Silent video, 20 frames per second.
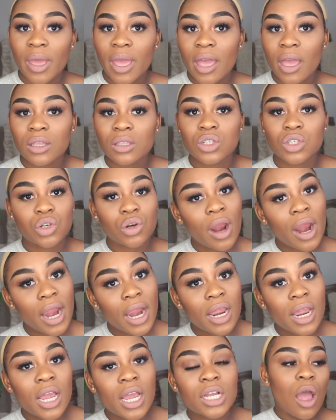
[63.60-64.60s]
hair to
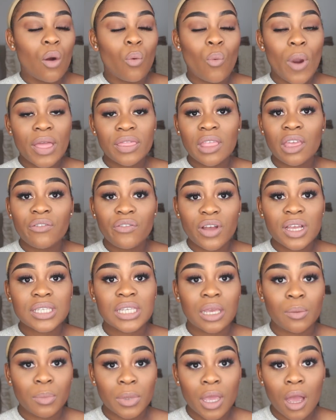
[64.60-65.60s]
try. When they first
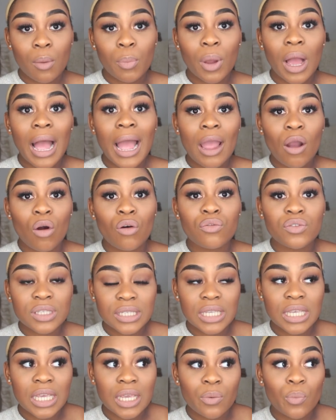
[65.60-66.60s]
hit me up,
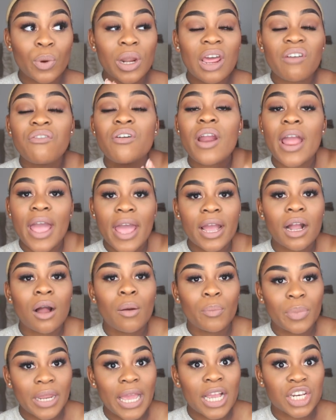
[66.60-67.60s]
whenever a hair
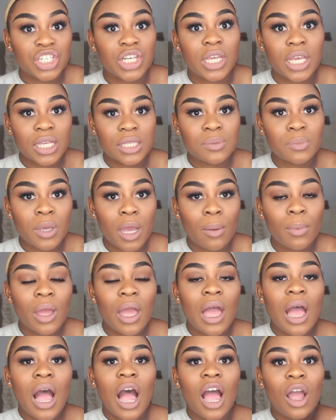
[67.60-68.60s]
company actually hits me up,
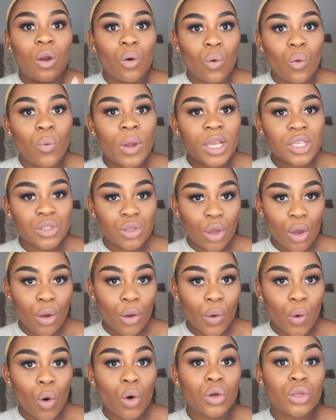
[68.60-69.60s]
I always
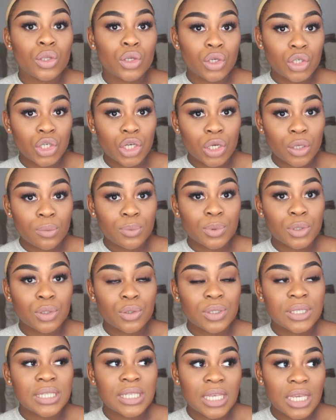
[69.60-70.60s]
go on YouTube to
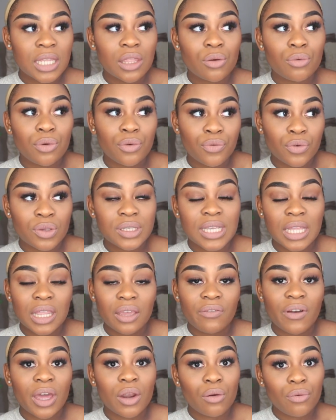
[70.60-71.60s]
see the reviews that
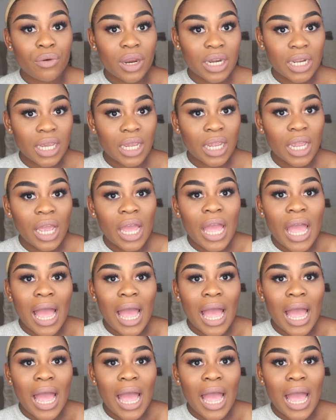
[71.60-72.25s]
they've had already.